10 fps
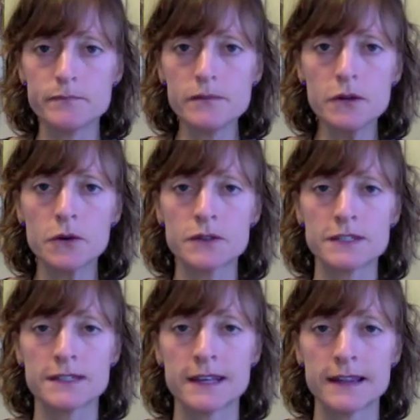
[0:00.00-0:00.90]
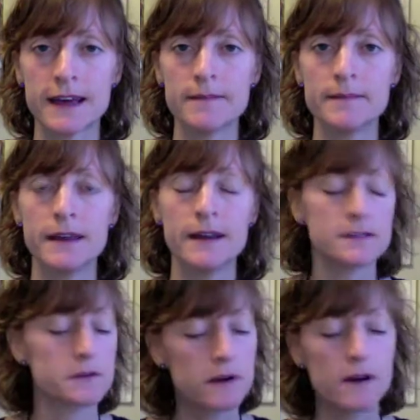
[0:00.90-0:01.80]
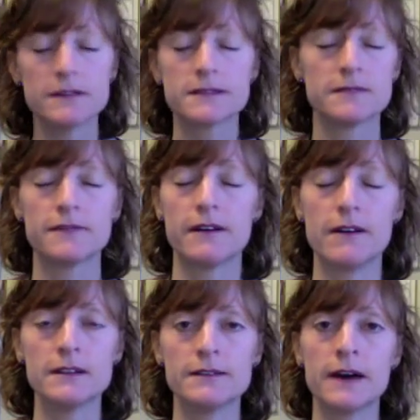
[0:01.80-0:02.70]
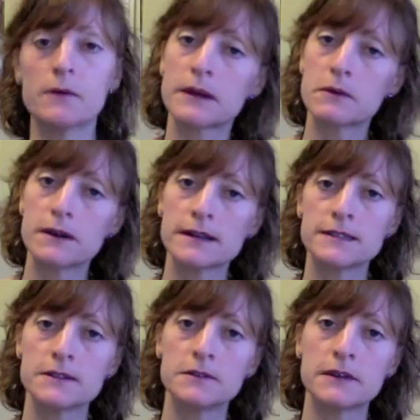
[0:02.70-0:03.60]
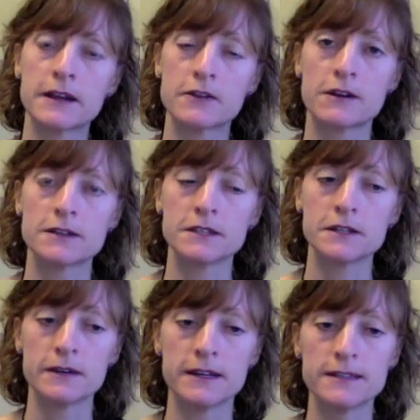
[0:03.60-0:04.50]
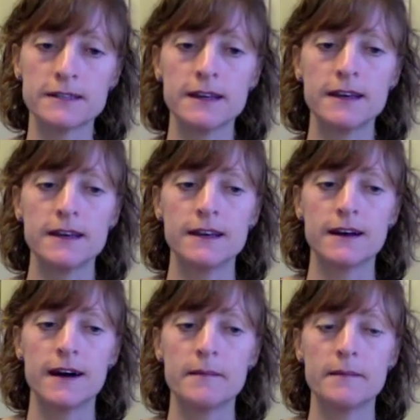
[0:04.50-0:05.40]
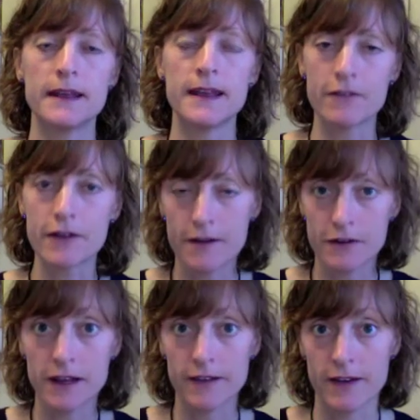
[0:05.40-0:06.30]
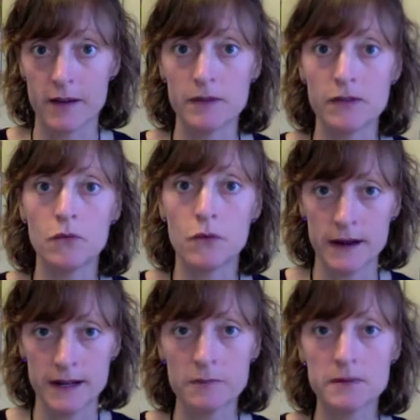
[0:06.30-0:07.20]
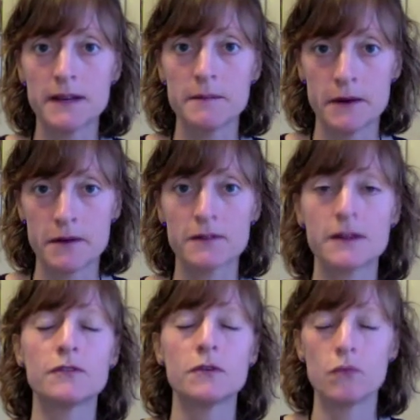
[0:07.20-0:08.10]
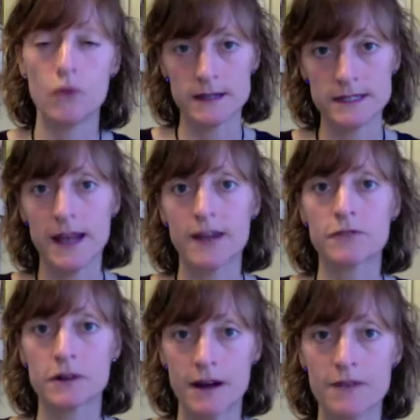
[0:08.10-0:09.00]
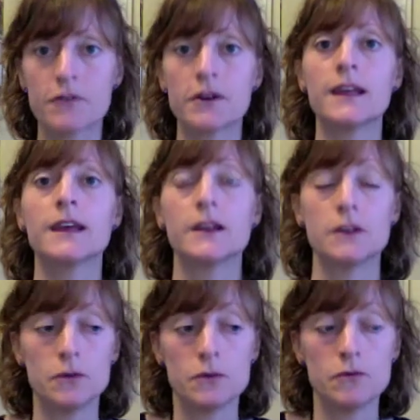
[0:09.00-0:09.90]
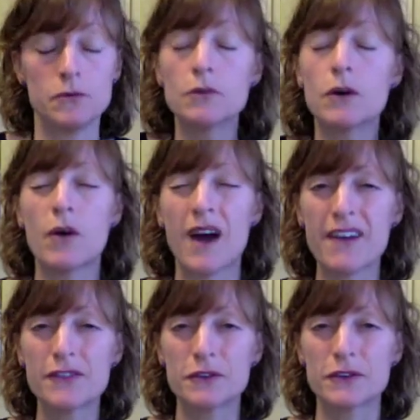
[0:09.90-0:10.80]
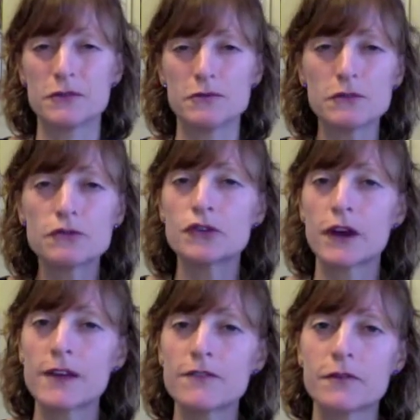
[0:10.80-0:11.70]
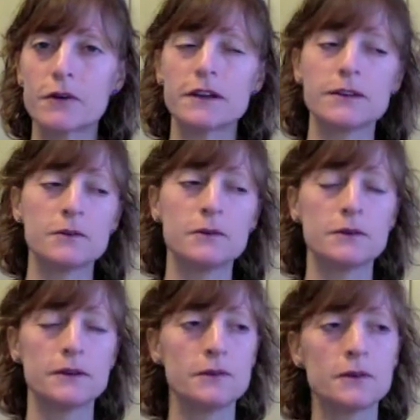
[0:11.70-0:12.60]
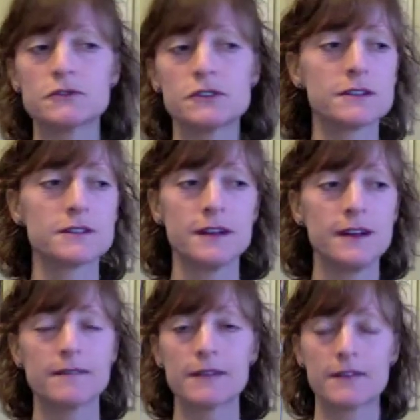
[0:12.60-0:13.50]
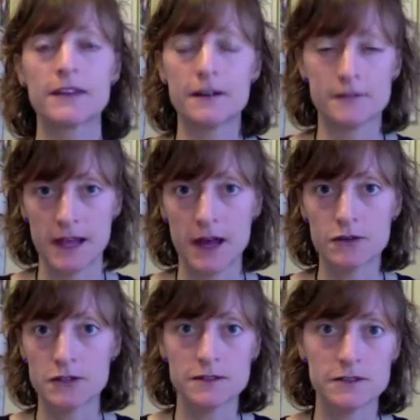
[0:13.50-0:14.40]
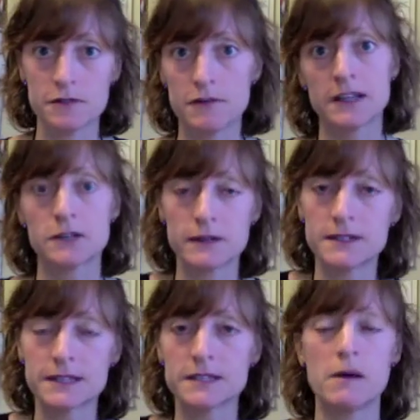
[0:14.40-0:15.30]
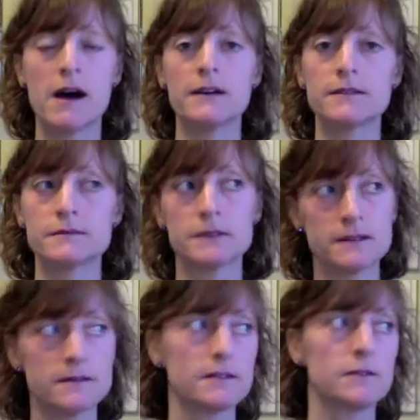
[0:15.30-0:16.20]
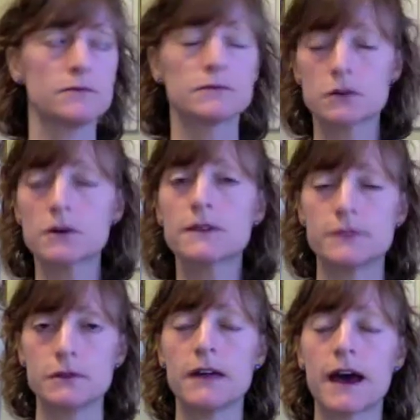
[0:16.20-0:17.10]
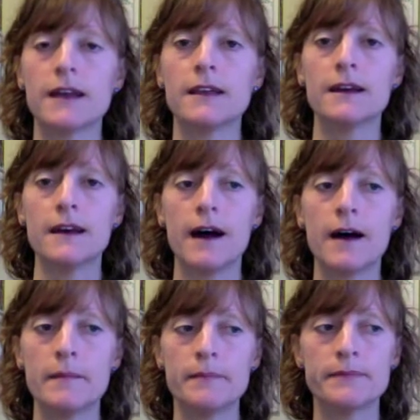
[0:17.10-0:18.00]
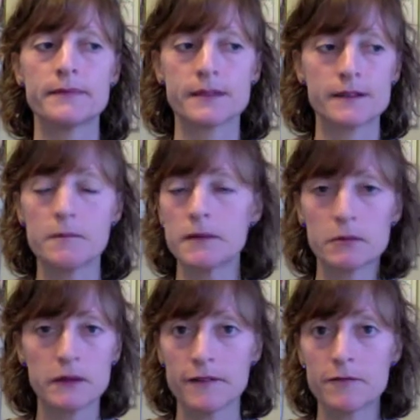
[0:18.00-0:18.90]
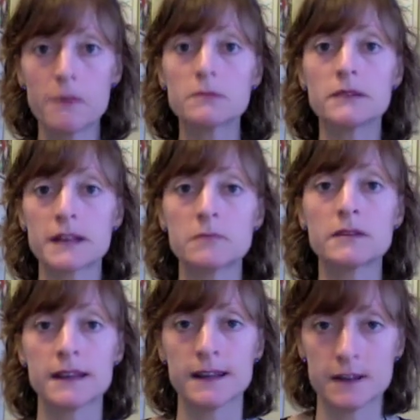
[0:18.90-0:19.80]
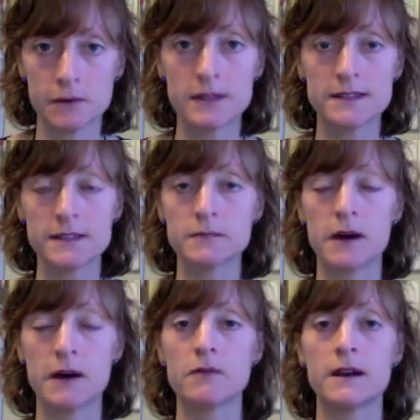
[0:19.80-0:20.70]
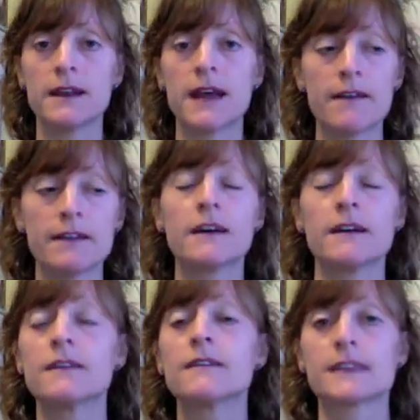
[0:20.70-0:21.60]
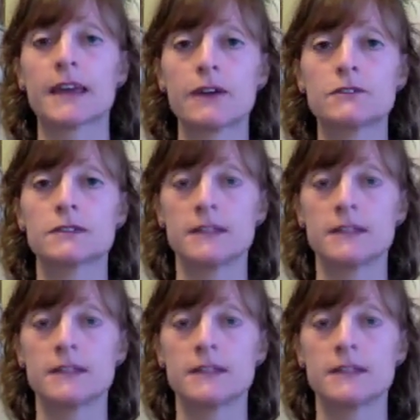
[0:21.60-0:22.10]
gorgeous like that. So regardless of all of that, what I wanted to get across to you is never ever give up. If you want to complete a marathon, if you want to have recovery, you go after it. You train for it. You don't just kind of get off the couch and start running 26 miles. Well, you sort of do that. Some people have probably completed a 26-mile run having gotten off the couch the day